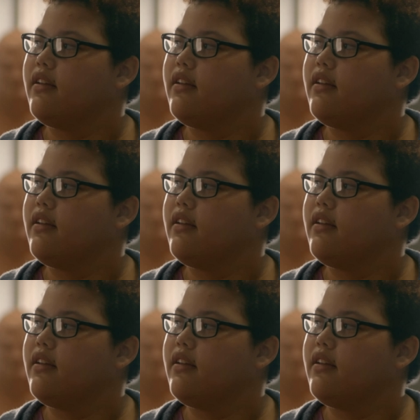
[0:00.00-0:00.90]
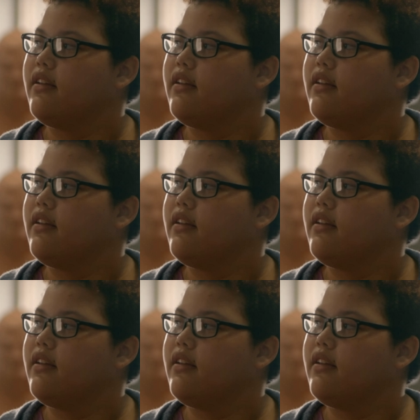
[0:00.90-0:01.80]

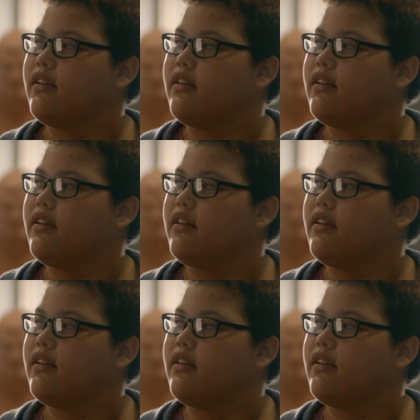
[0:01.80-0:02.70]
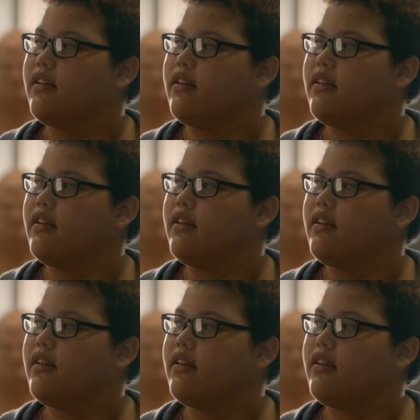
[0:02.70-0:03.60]

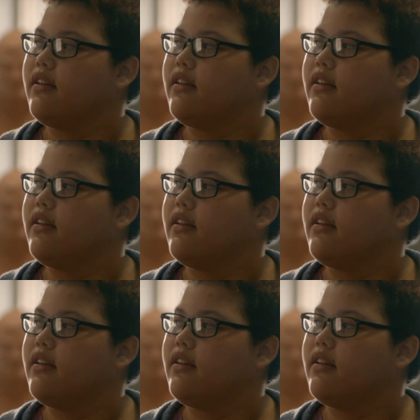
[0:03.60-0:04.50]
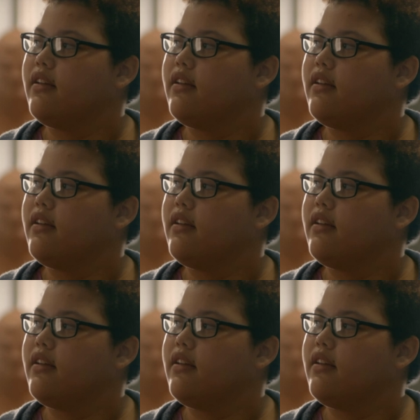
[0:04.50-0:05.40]

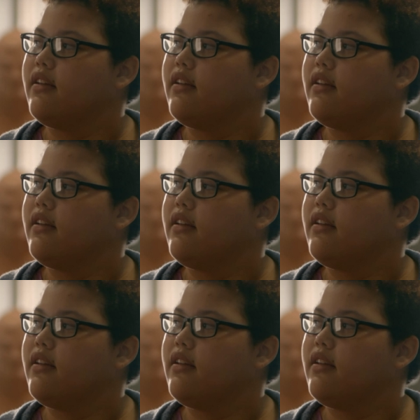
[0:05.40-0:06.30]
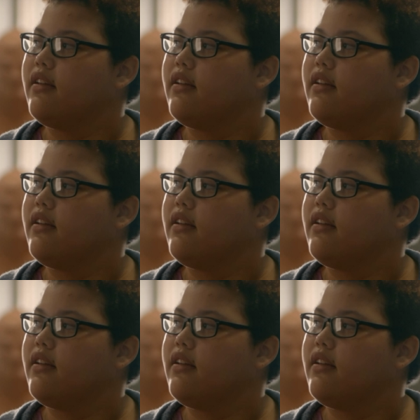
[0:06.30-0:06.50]
[no speech]